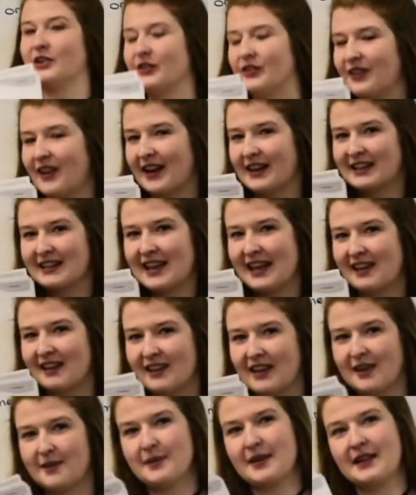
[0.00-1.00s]
friend Gail
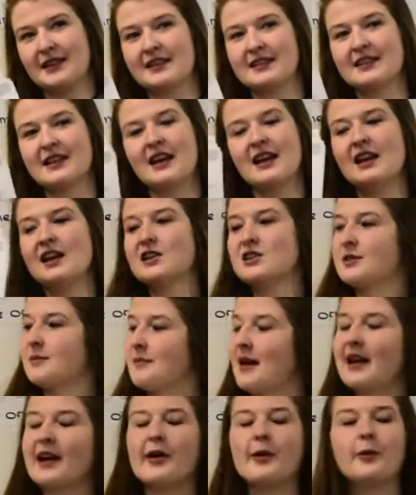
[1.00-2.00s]
Gibbons to
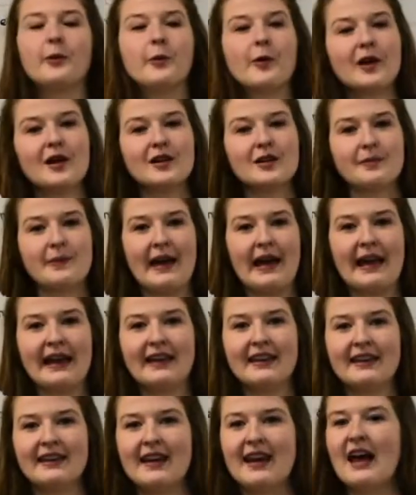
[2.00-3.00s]
make a word bank
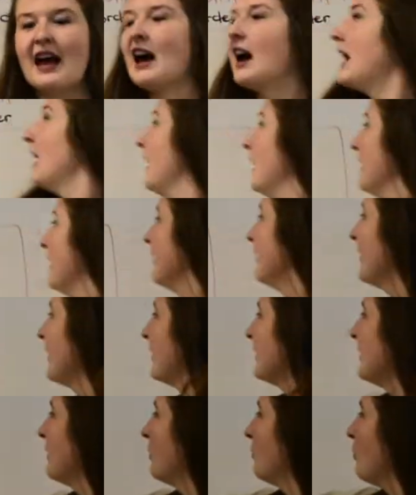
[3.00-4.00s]
of
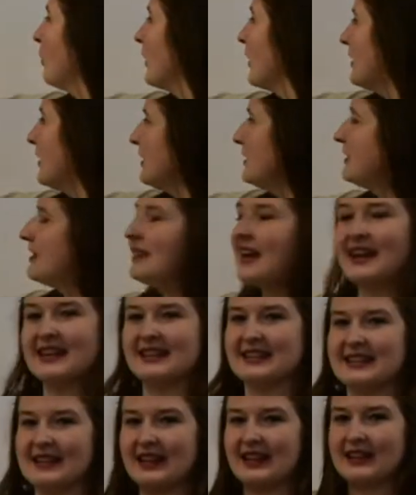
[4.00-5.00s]
words that
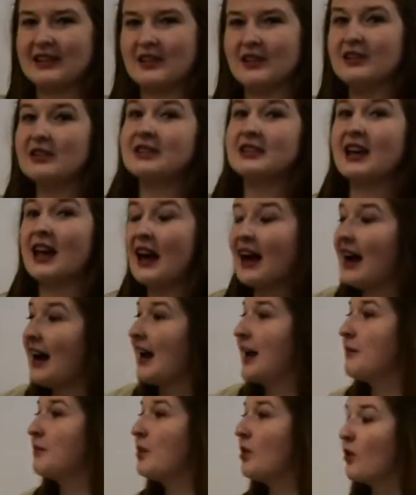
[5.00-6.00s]
signal
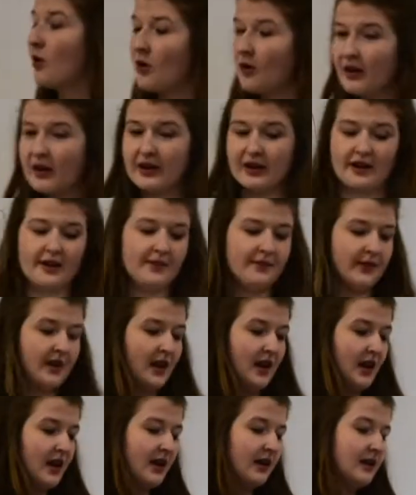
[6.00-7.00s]
time order.
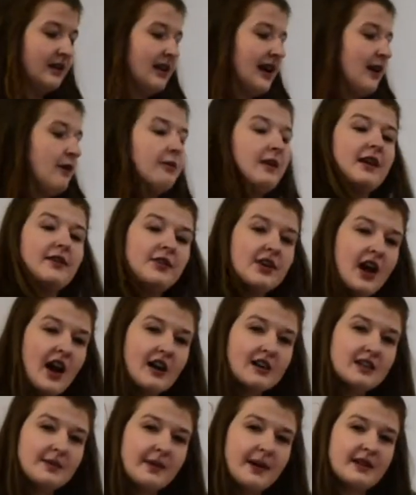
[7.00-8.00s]
Now we've
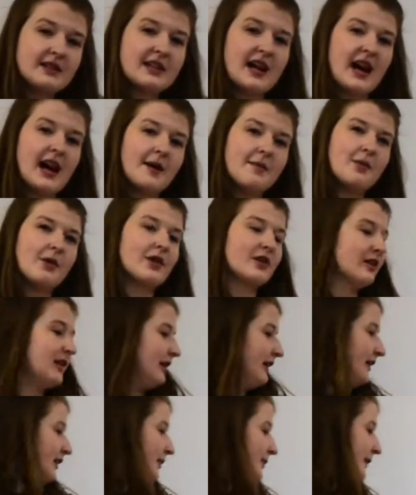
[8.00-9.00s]
talked about time order a
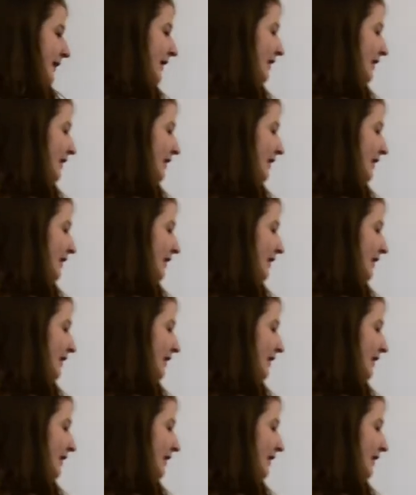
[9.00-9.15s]
little bit